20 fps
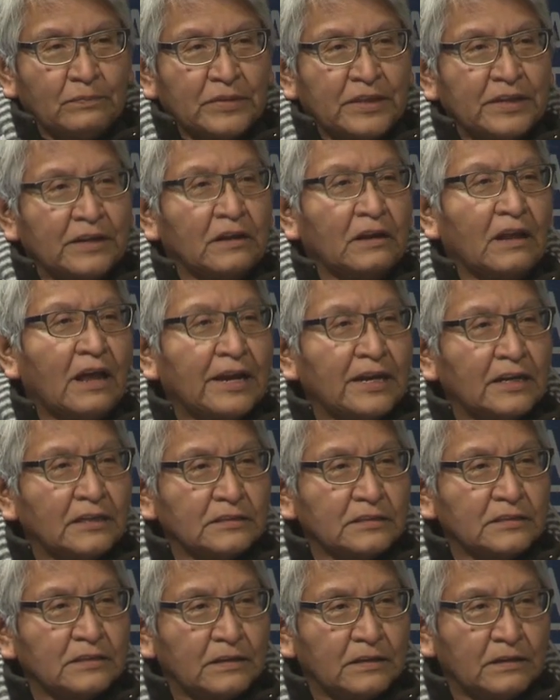The
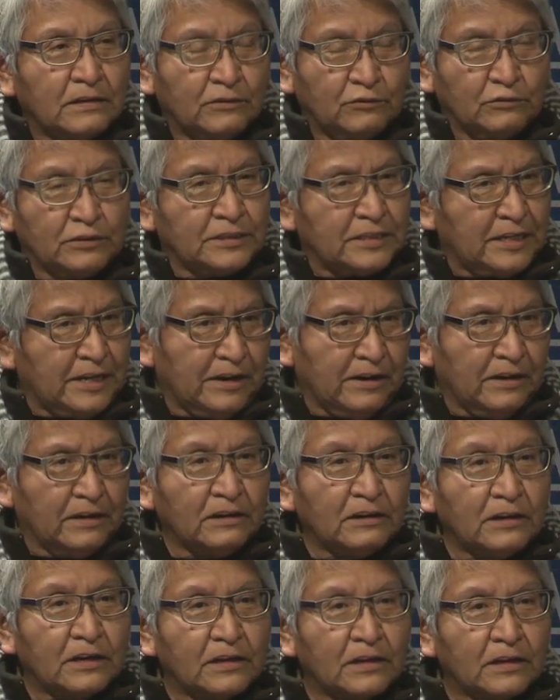alliance was
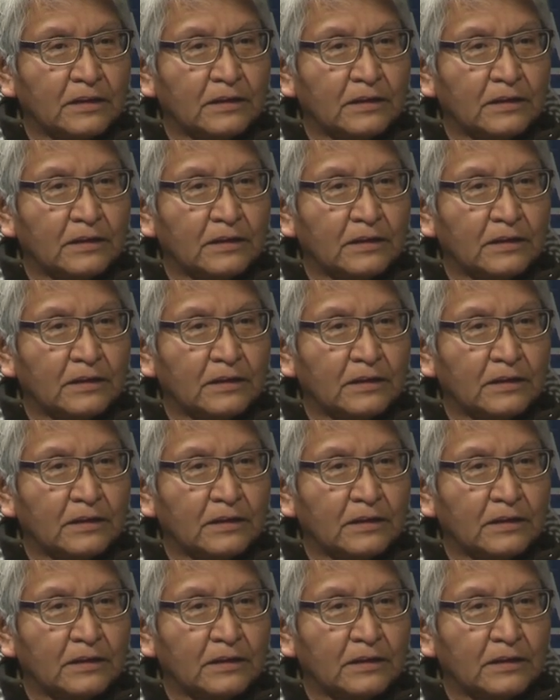there,